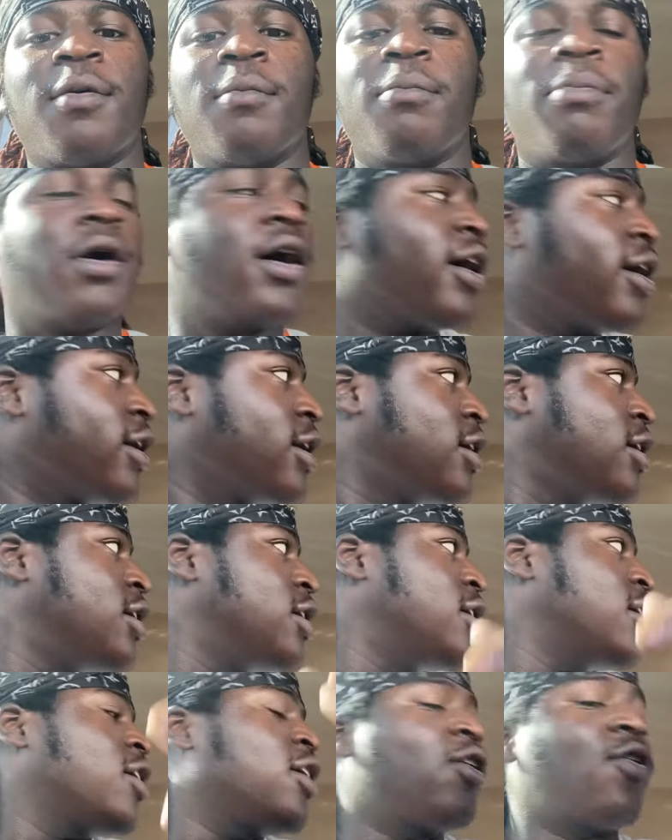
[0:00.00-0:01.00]
But
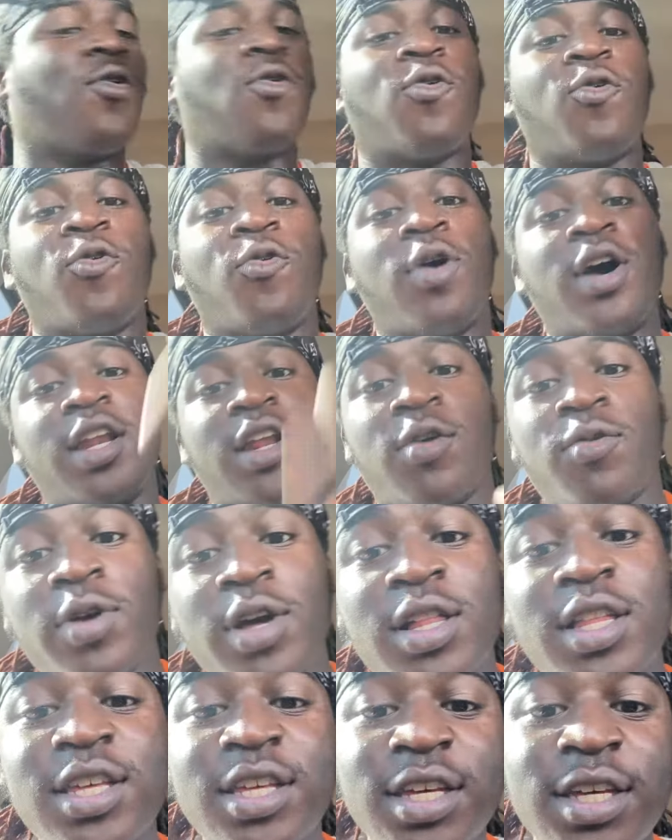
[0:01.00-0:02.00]
what it
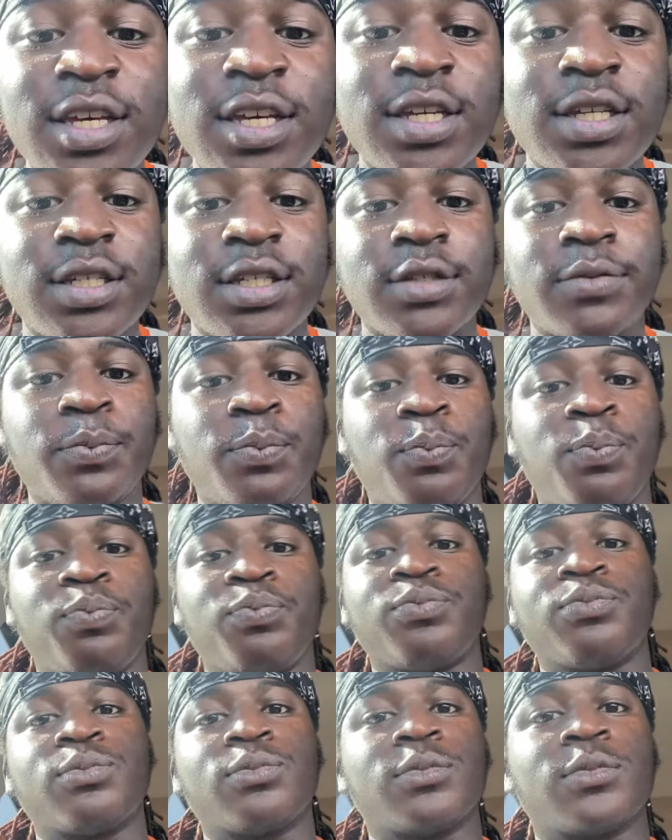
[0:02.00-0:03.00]
really is,
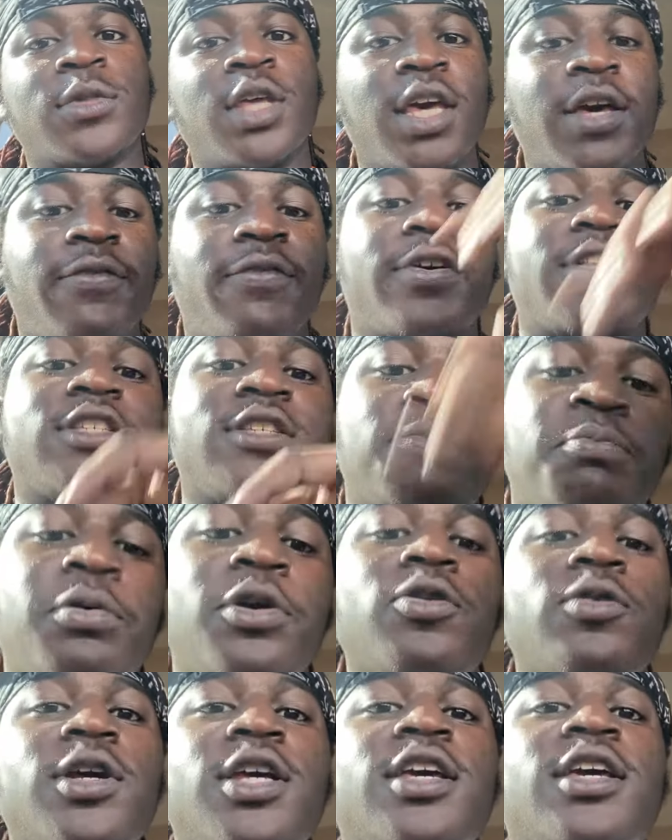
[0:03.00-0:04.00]
if a
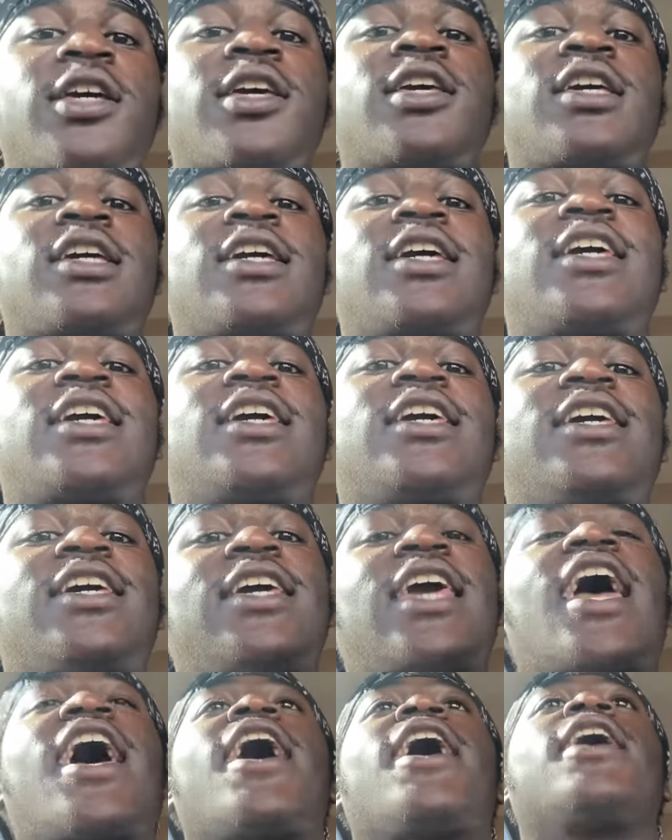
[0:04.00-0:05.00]
spirit
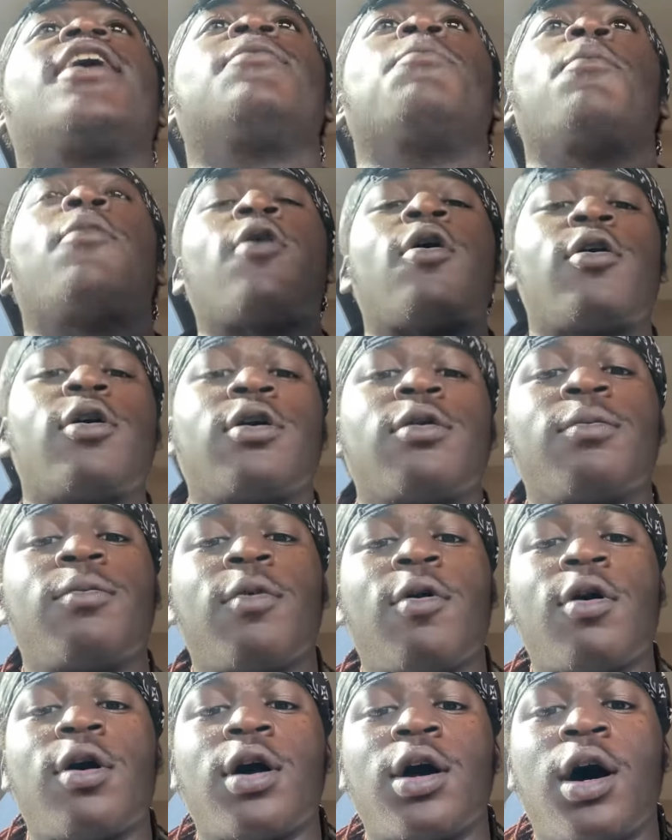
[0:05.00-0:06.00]
got more
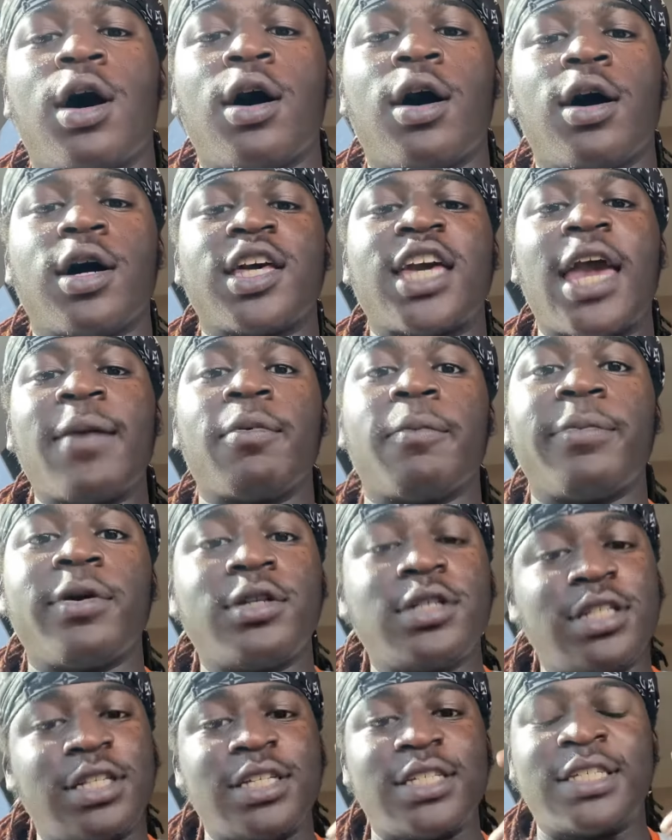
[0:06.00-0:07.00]
more uh,
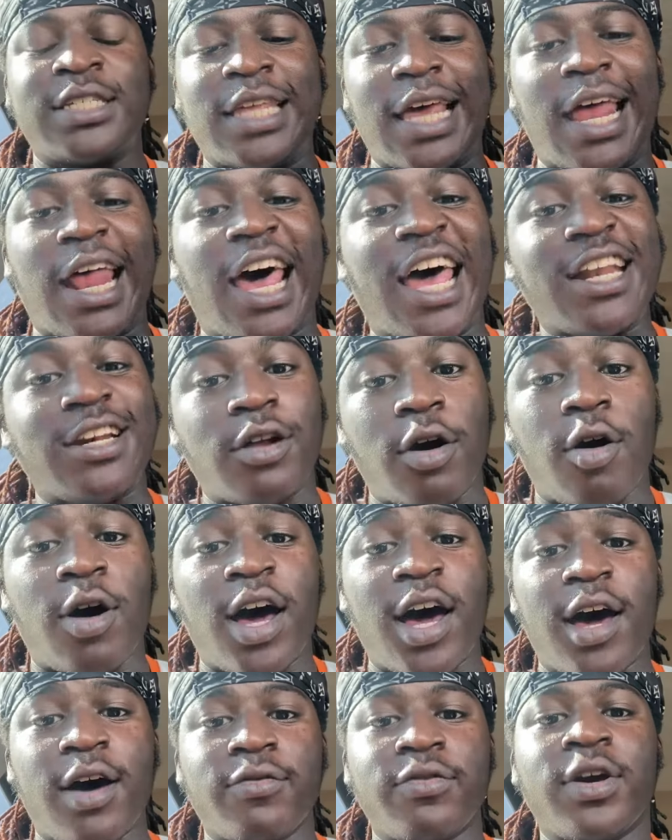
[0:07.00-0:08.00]
capabilities that I don't
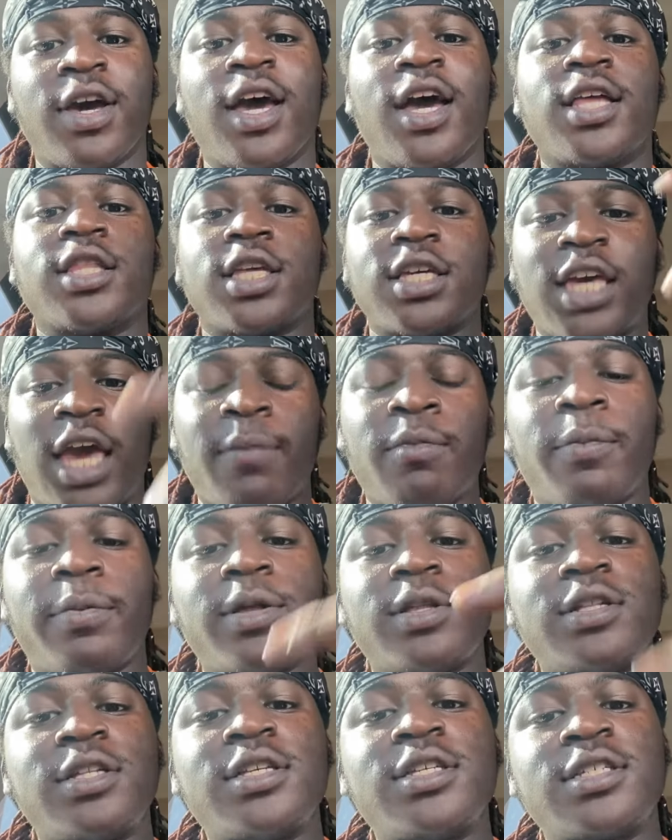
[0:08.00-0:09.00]
have the
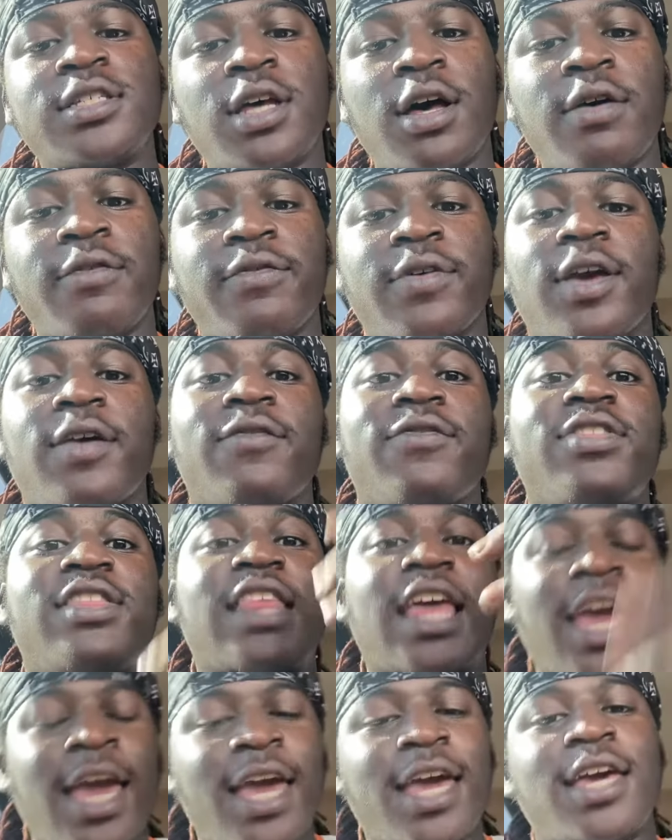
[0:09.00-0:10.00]
capabilities of, if
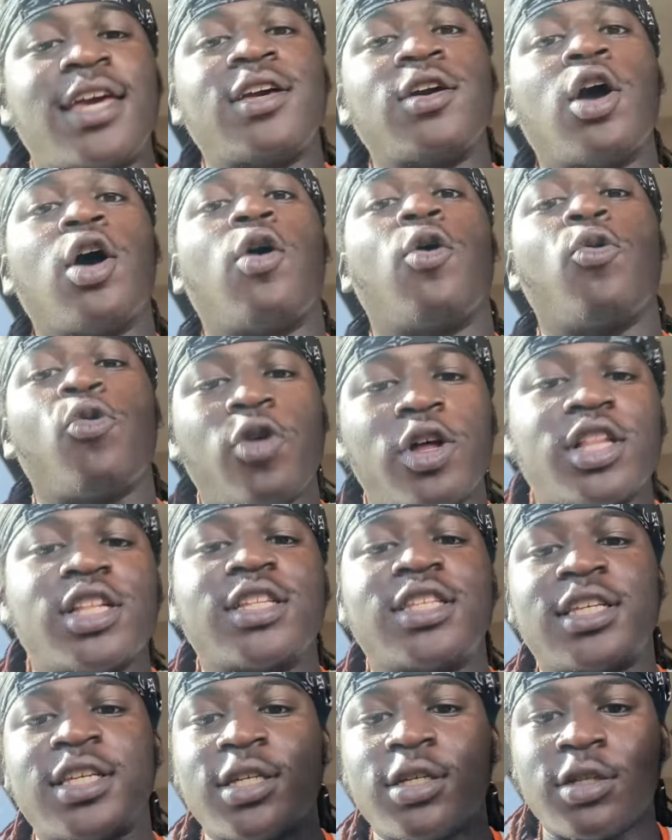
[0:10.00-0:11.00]
they willing
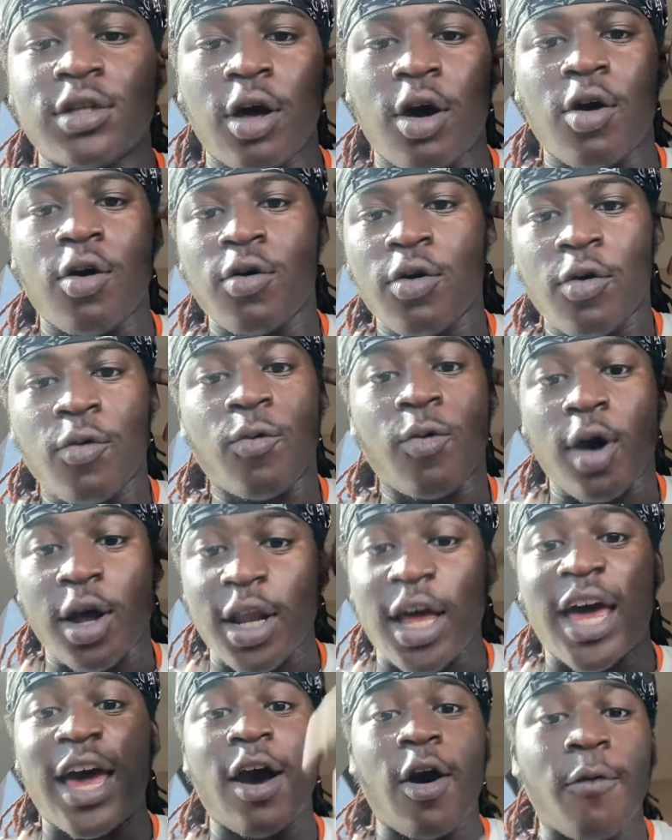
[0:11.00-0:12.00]
to, you know, want to
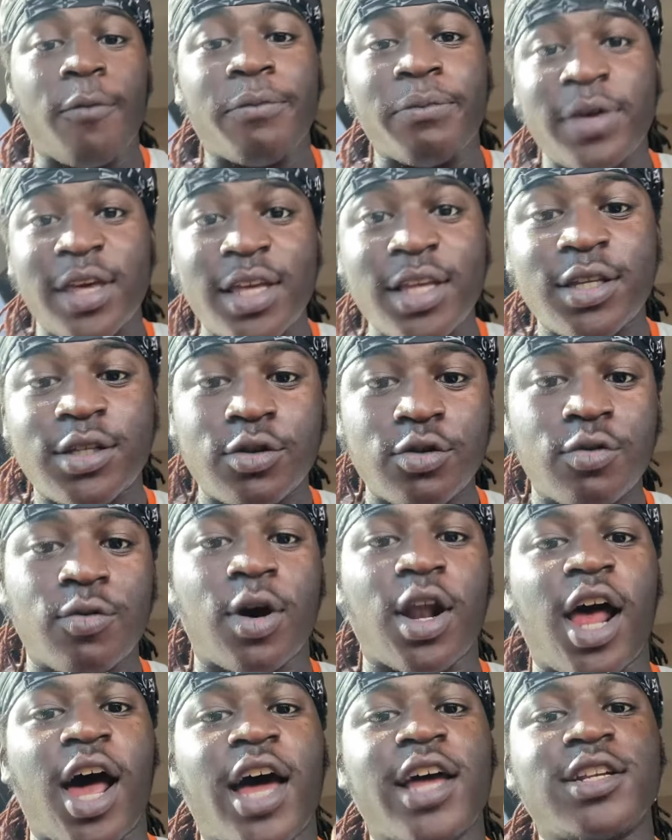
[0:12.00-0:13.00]
help me do what
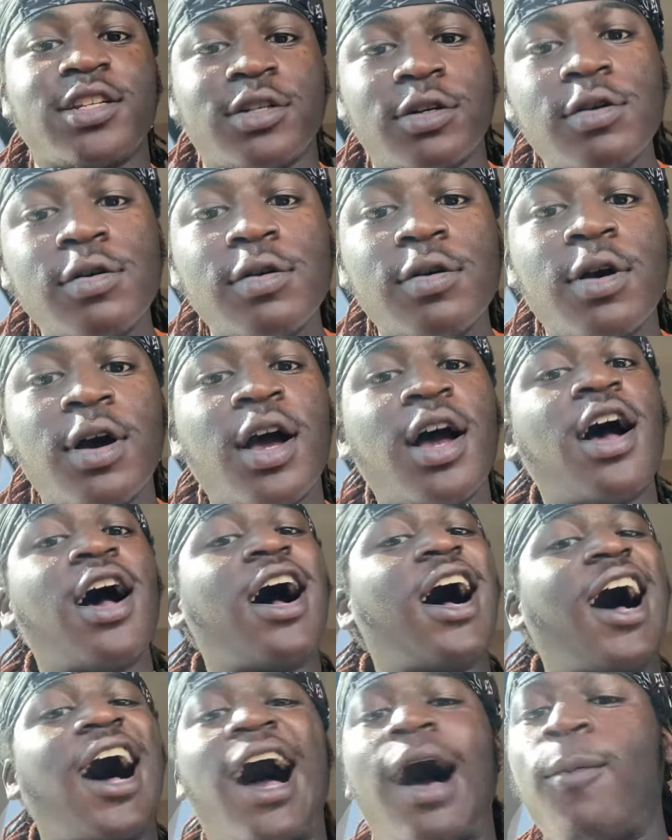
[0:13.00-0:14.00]
I do,
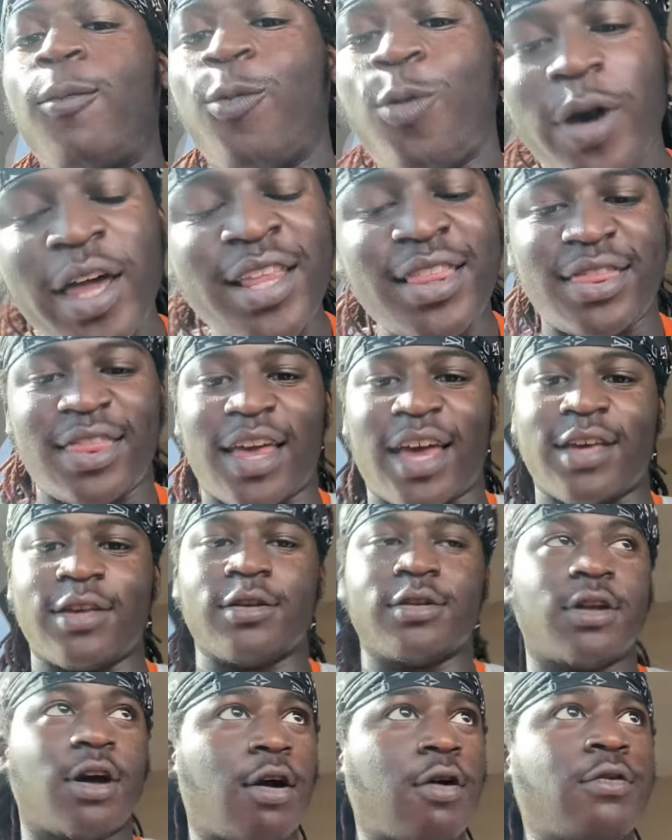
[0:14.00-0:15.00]
I'm with that, you
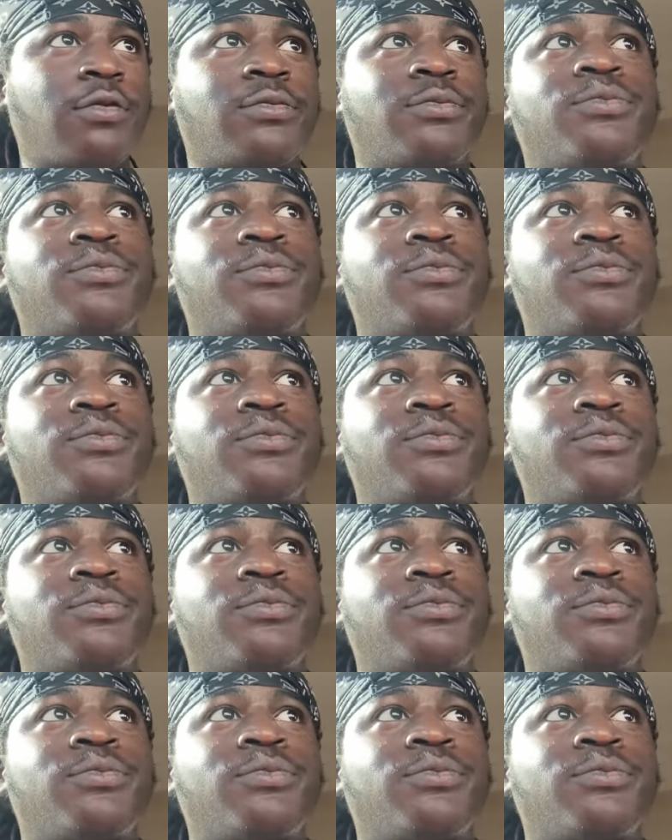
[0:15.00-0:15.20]
know?